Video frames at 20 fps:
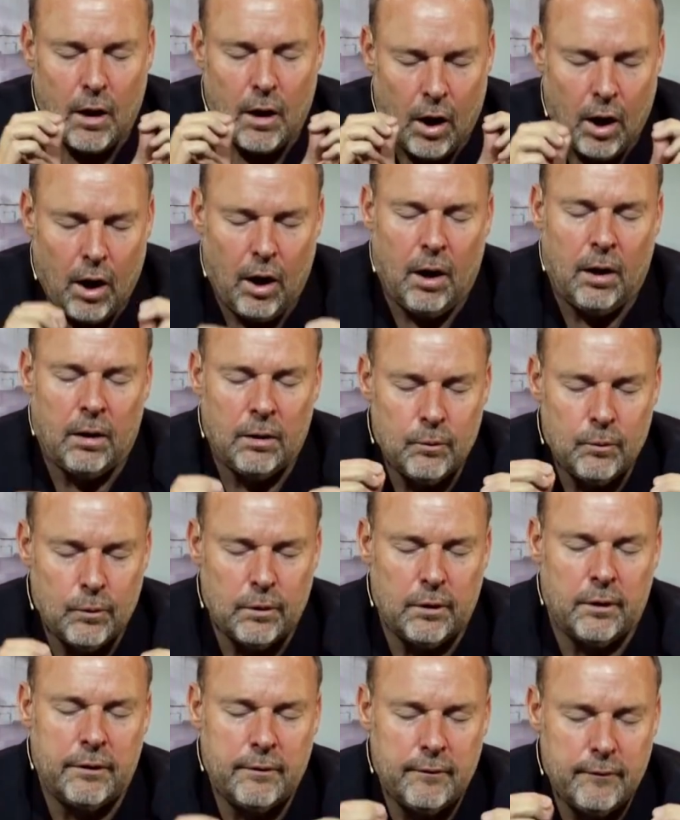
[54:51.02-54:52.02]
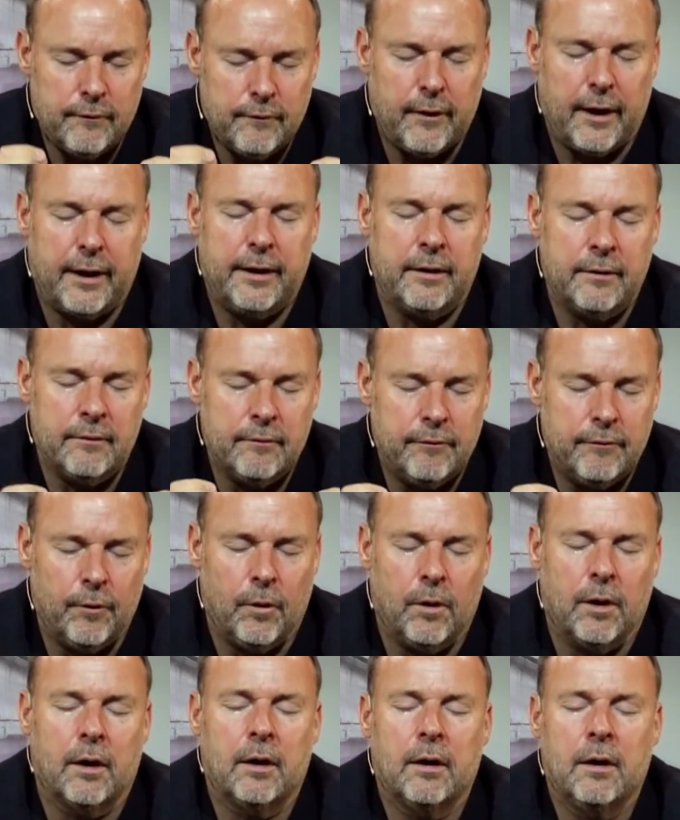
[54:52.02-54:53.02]
All worth fighting
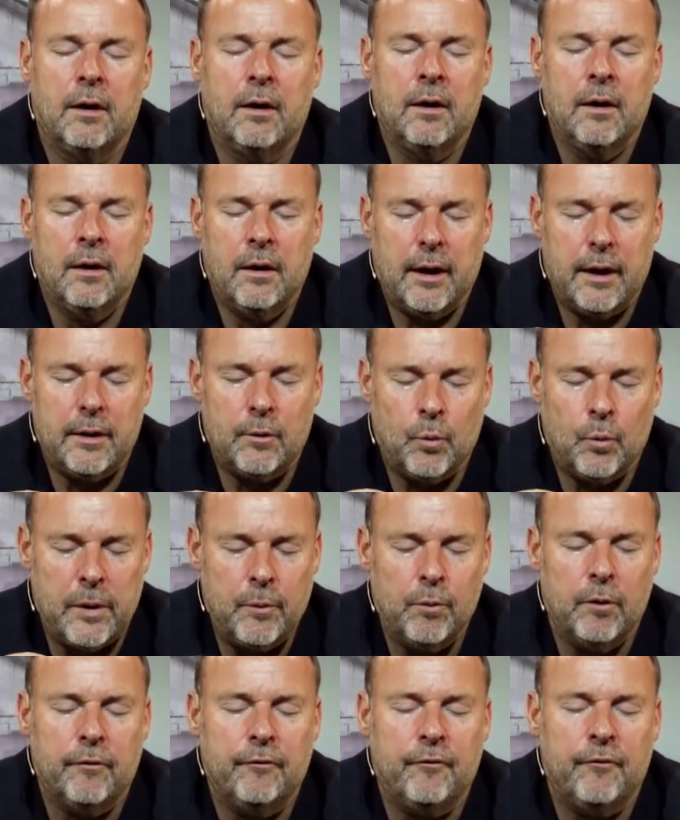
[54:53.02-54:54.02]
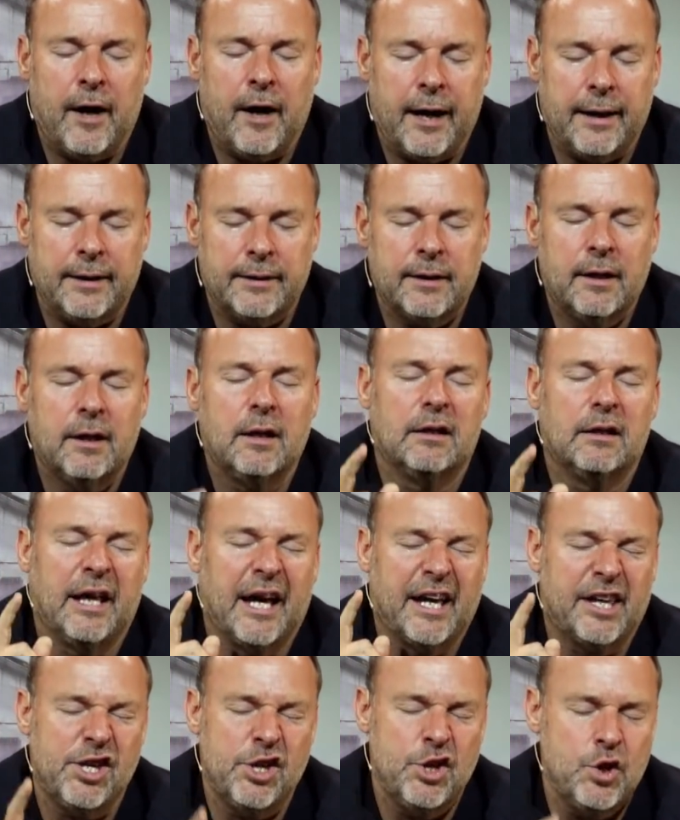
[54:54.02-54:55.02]
for. And we will fight
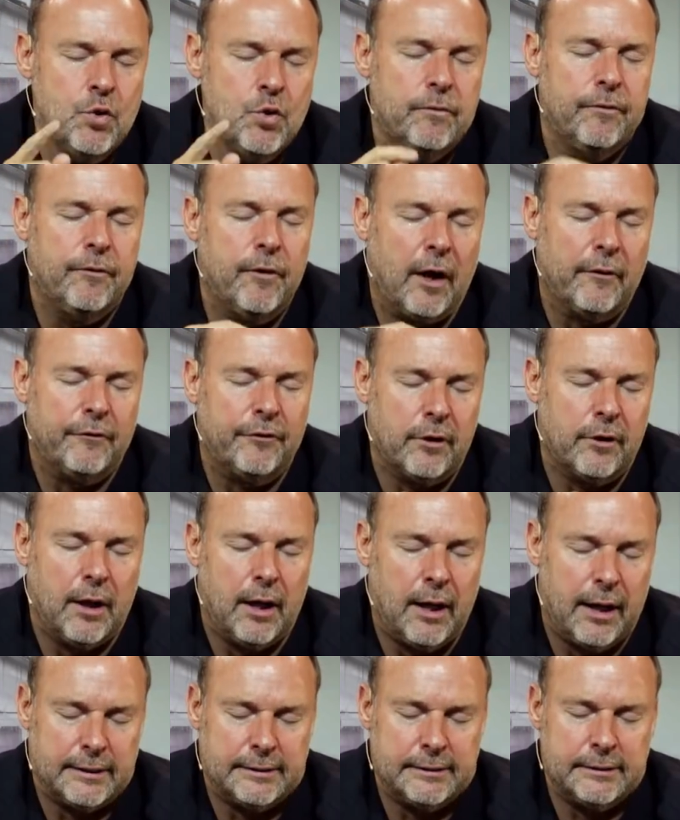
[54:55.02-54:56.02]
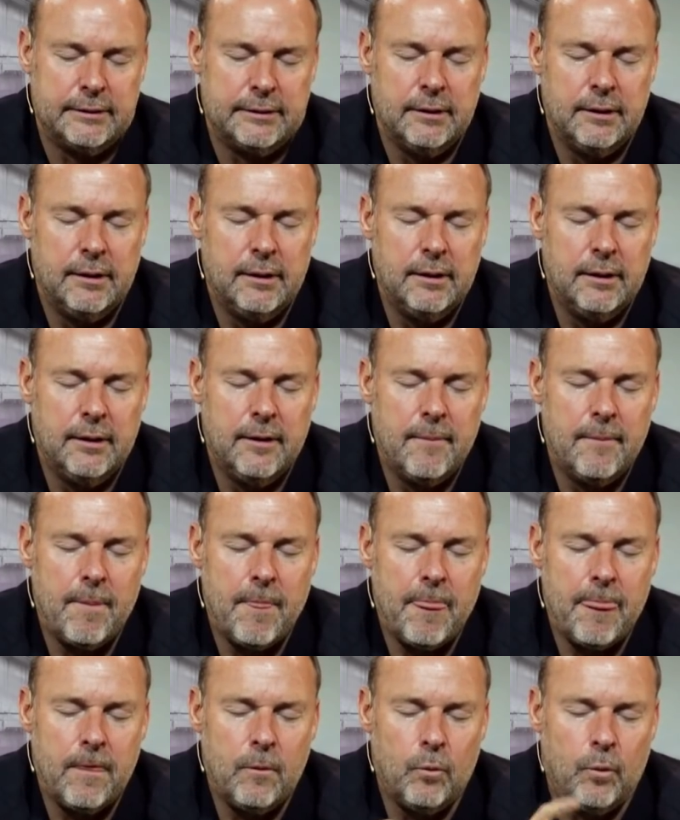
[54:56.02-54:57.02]
like you fought for us.
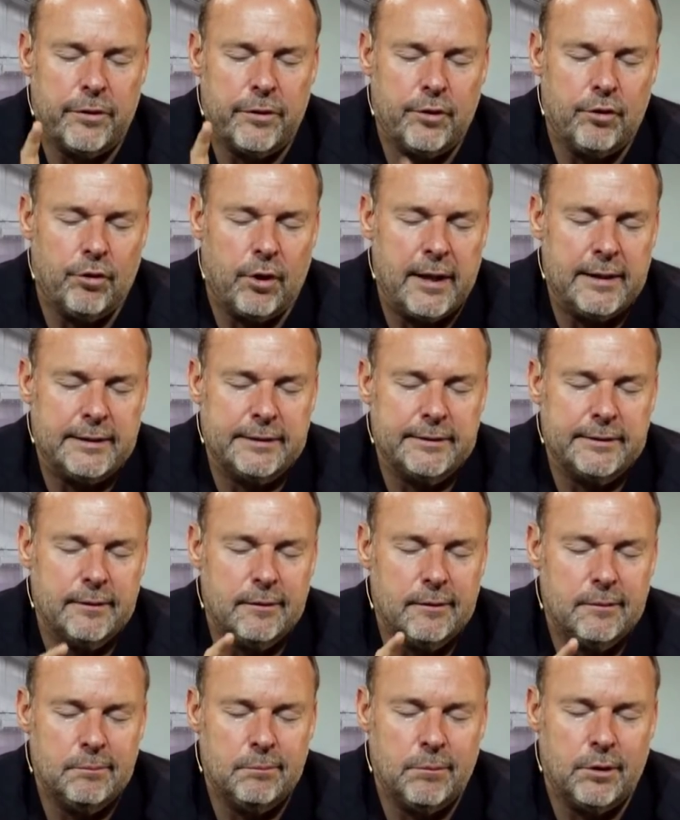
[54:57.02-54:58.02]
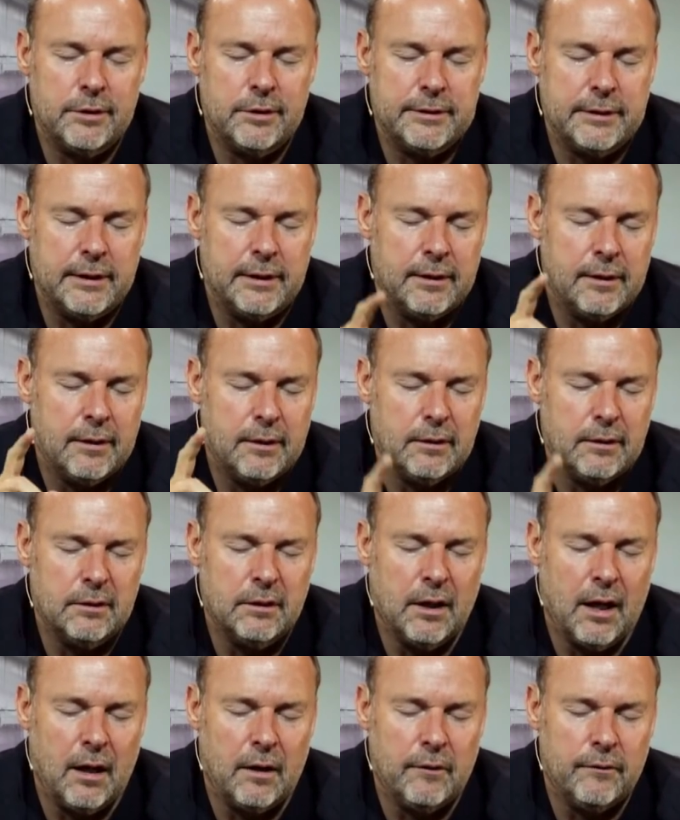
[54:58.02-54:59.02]
With grace, mercy,
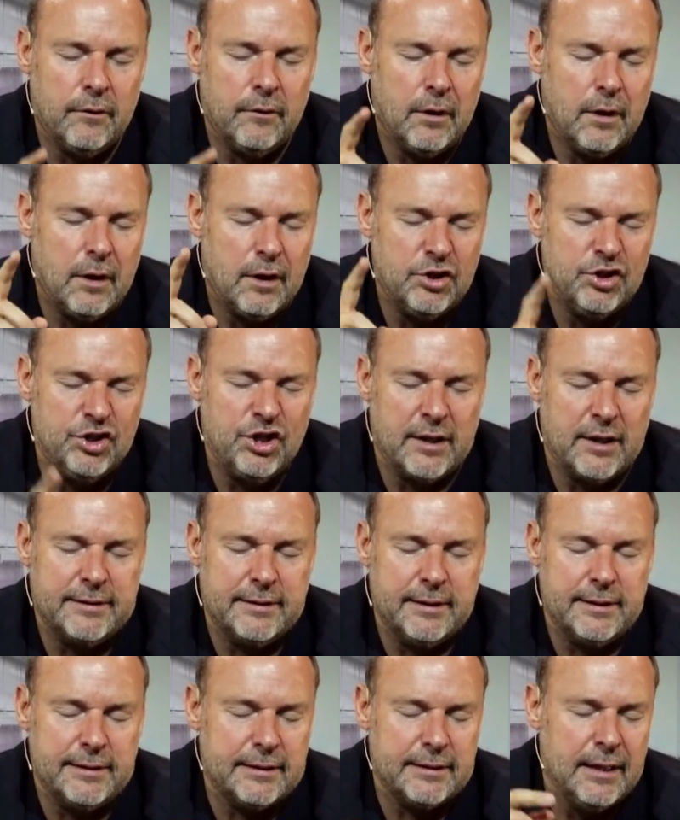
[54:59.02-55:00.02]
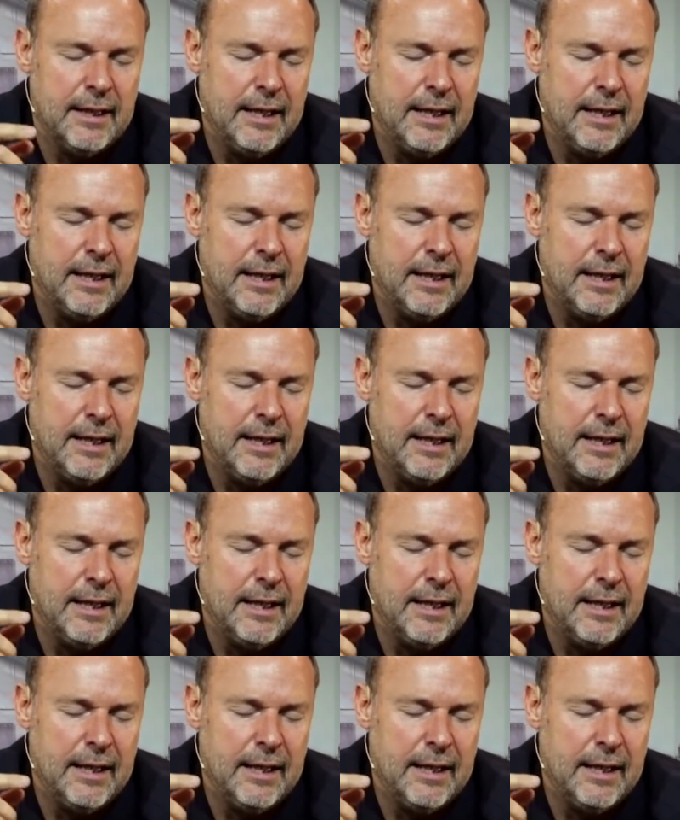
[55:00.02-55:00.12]
love, justice,